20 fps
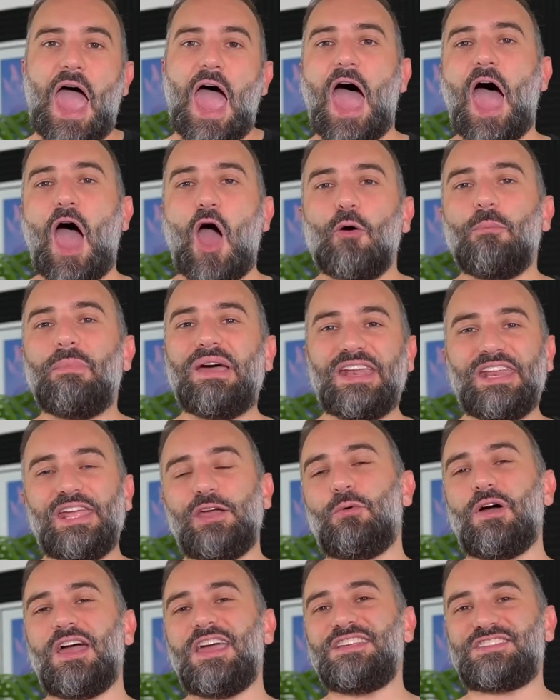how many
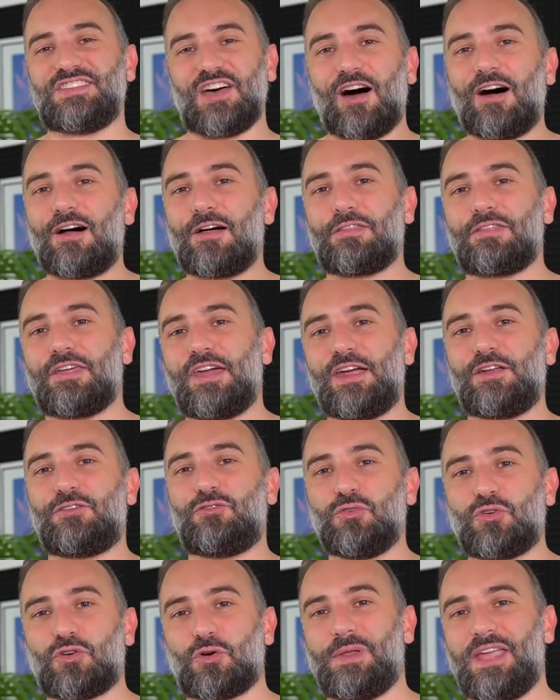ways are there
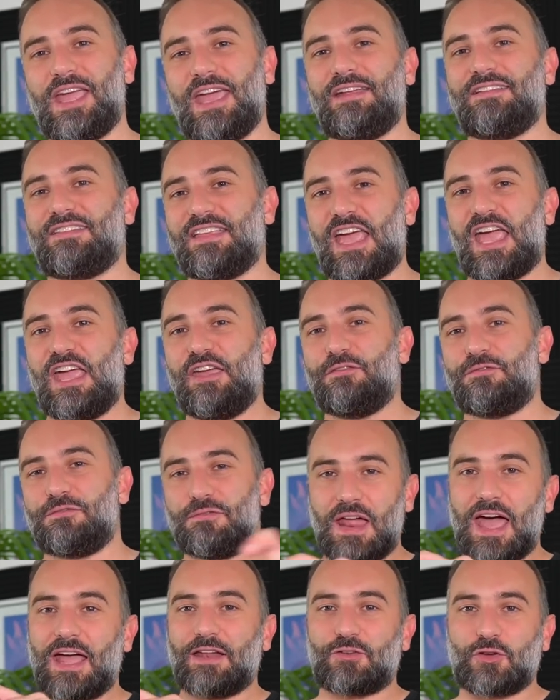to create a
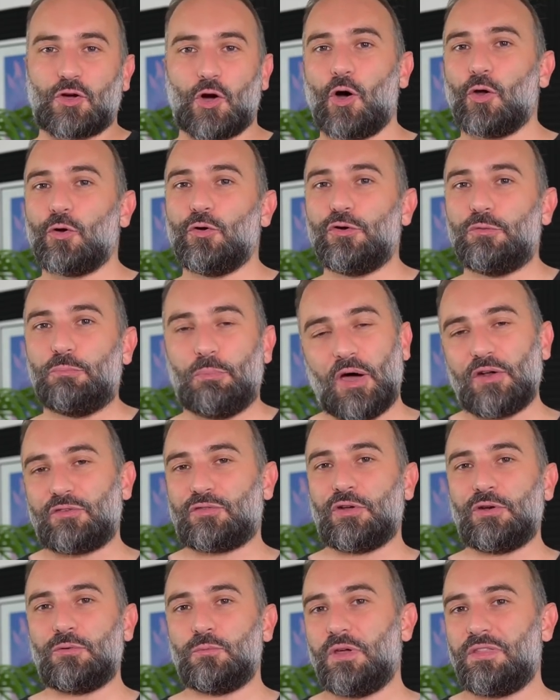flat-colored
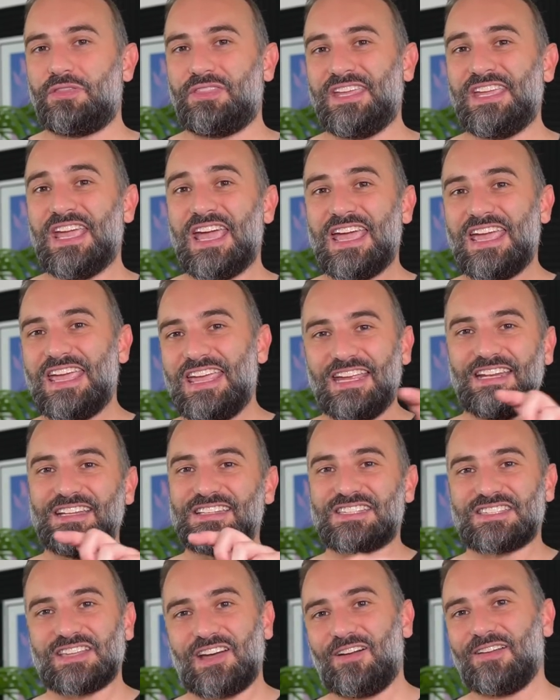button with the
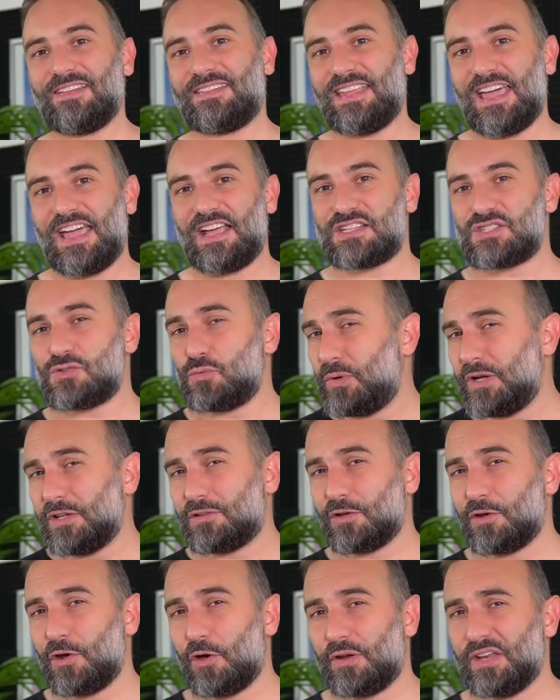install text
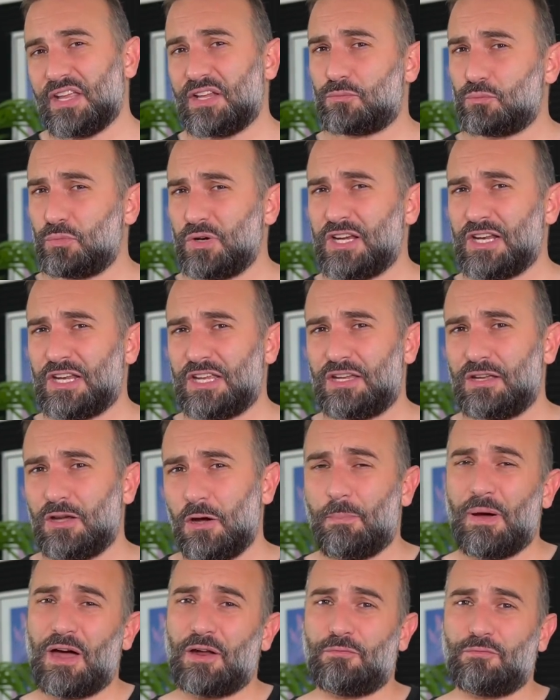written on it, really,
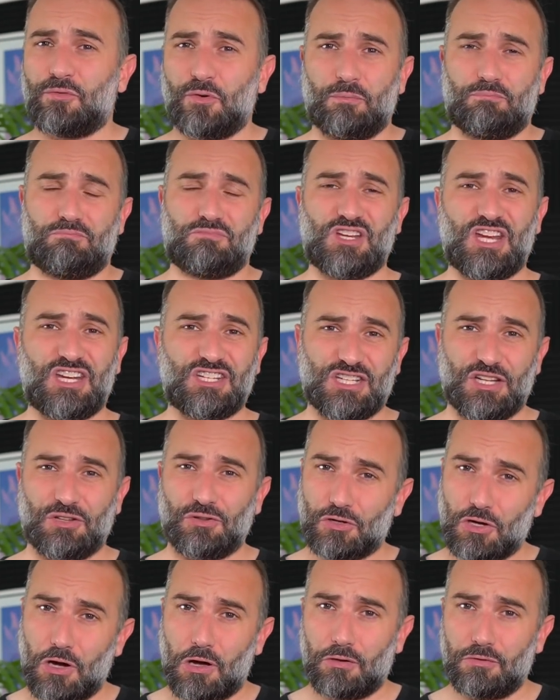apart from changing
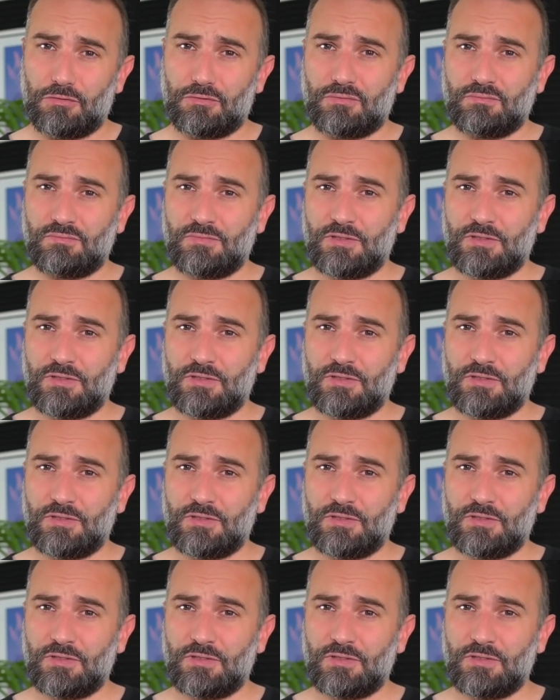the color?